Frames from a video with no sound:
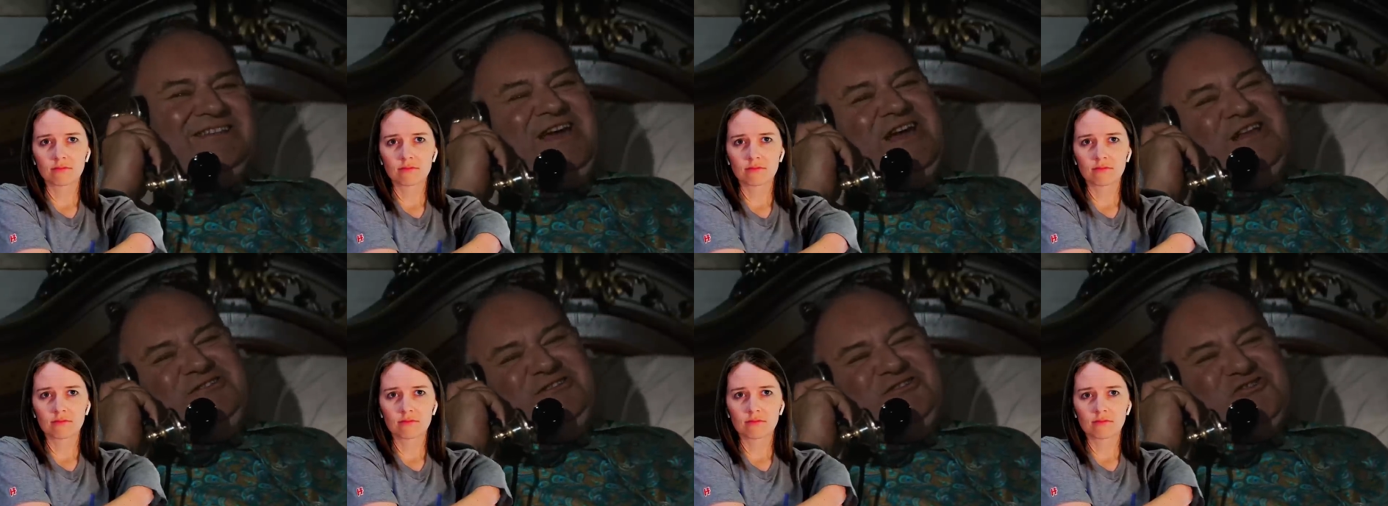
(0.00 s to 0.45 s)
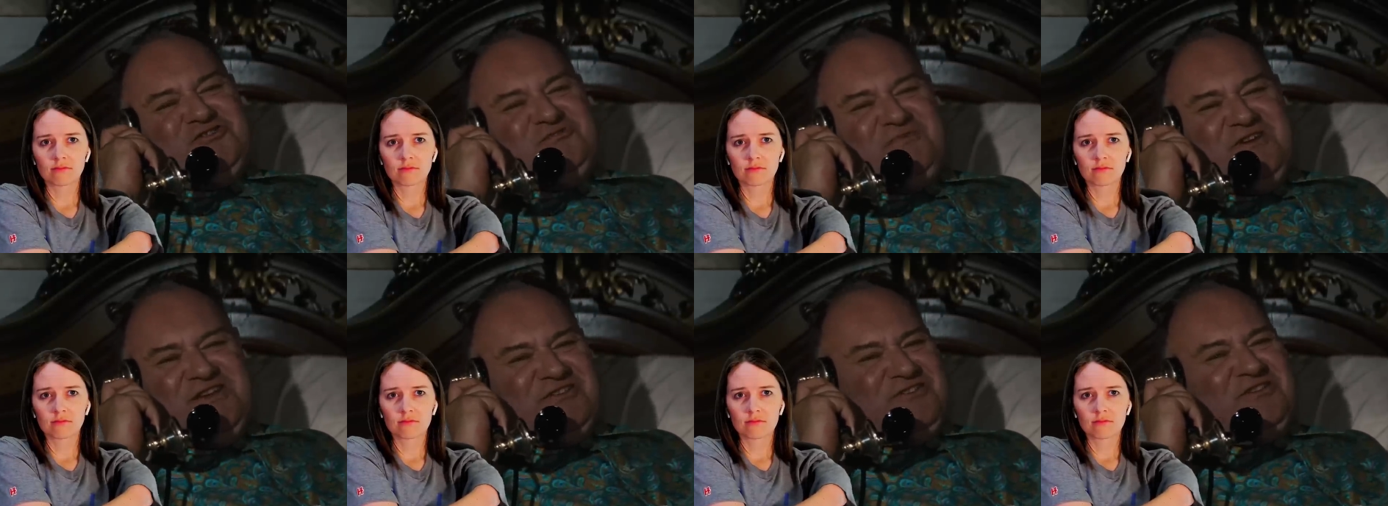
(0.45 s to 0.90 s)
Speaker 1: that is
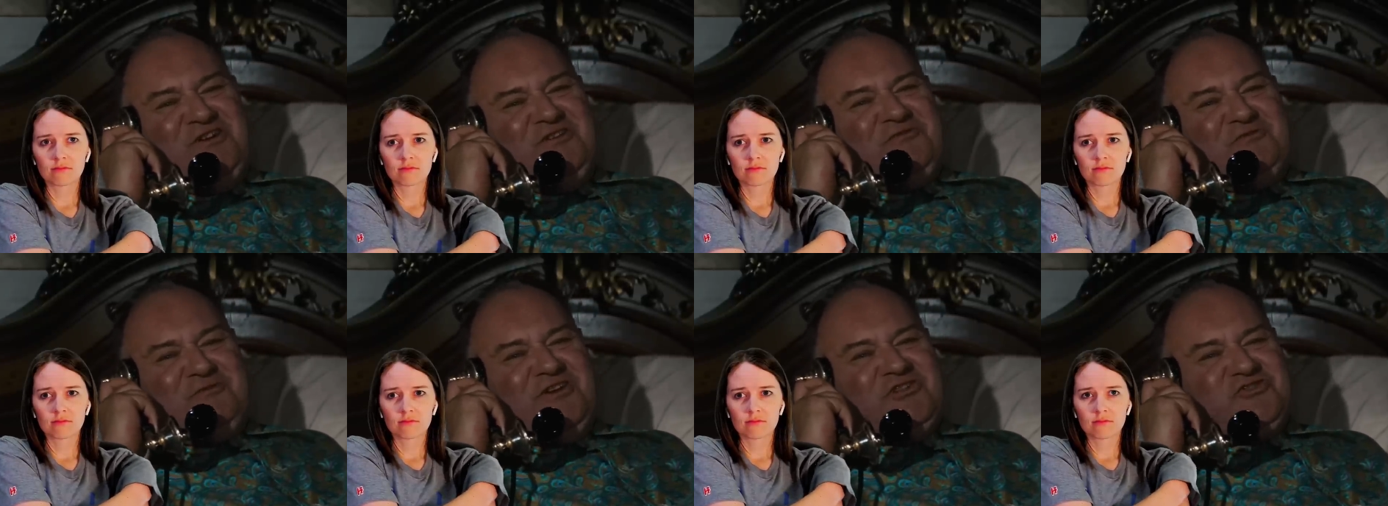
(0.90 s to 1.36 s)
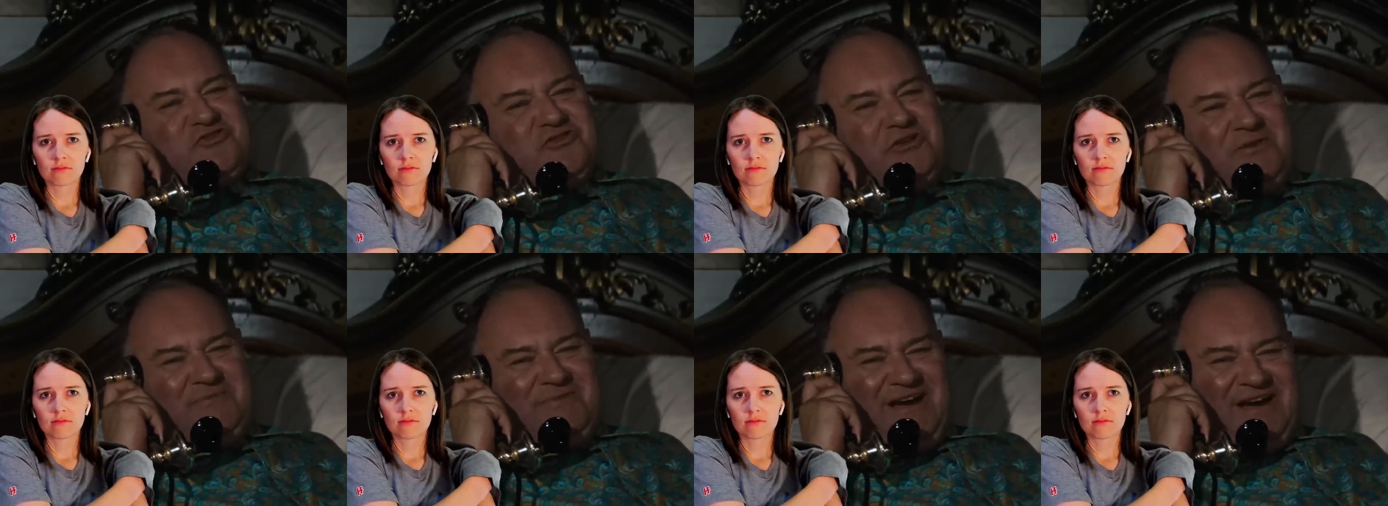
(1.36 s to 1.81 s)
Schmidt, no
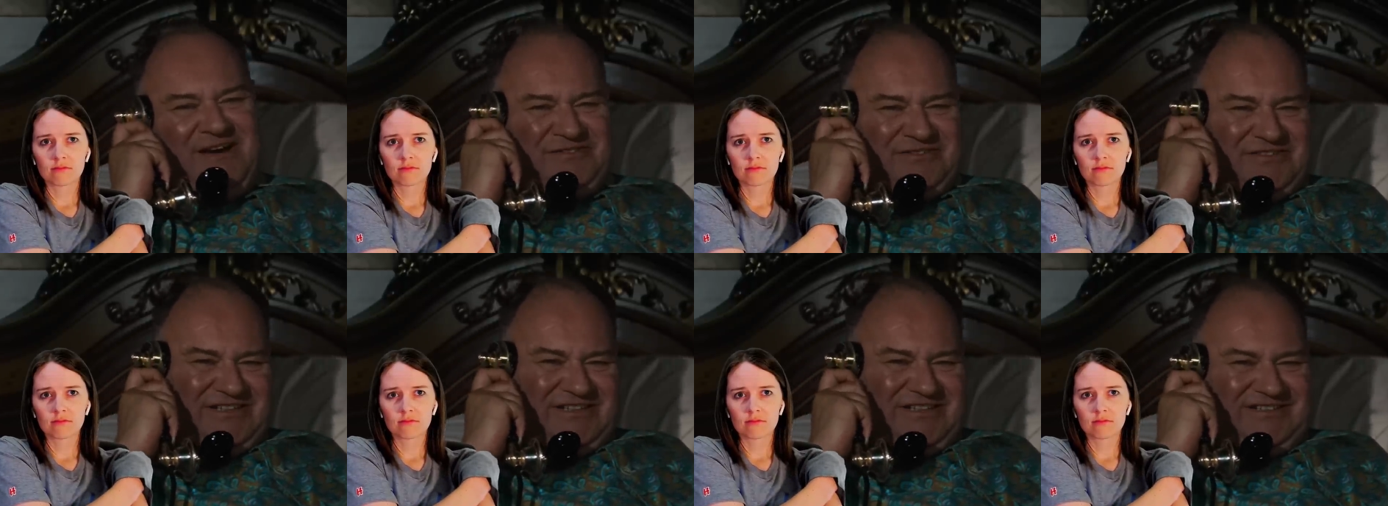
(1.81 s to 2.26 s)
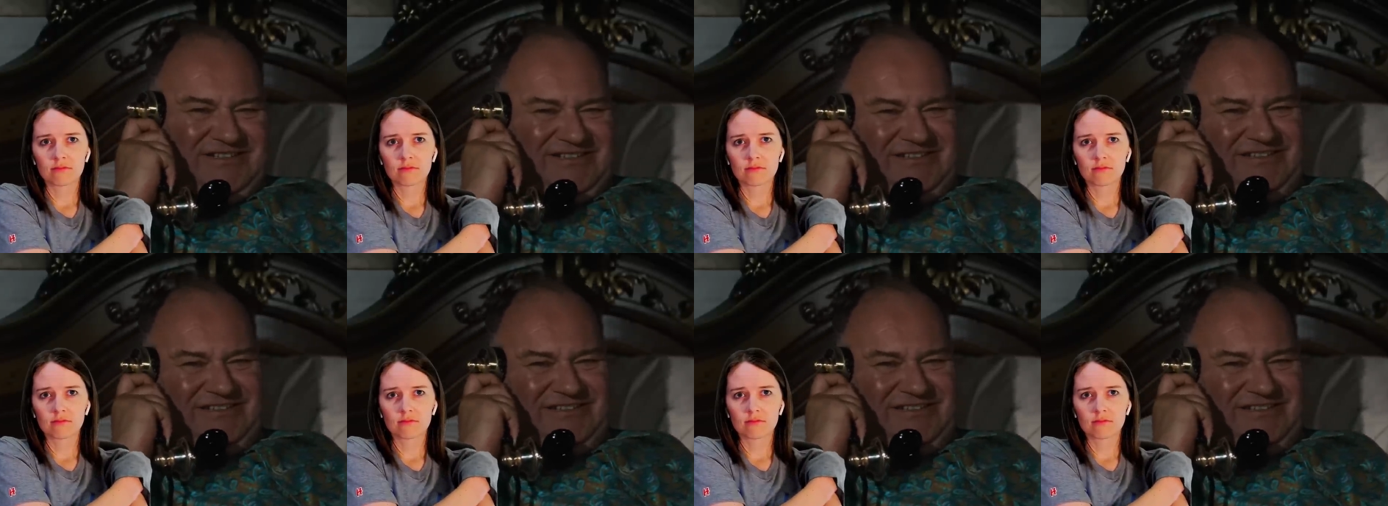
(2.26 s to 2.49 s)
question about it.